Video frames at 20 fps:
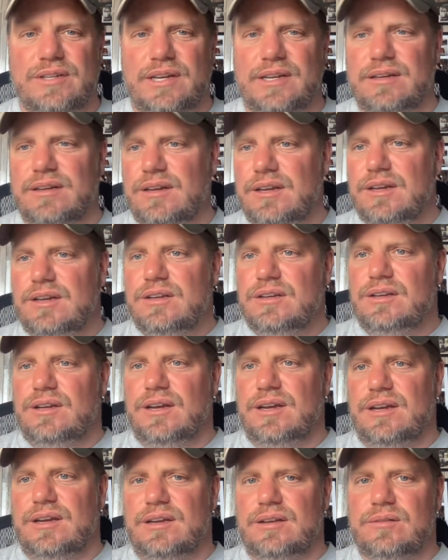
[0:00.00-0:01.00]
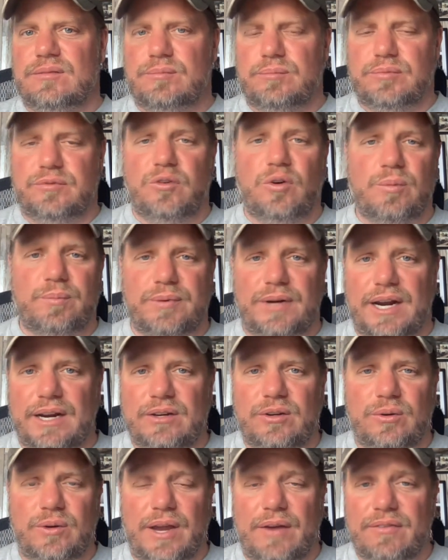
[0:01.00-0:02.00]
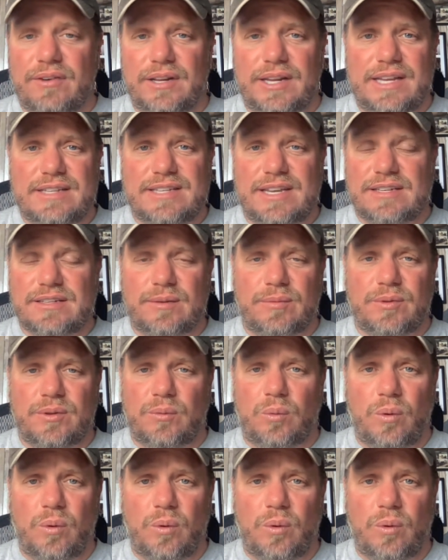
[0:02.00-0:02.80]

Like Ford Bronco Everglades has come with a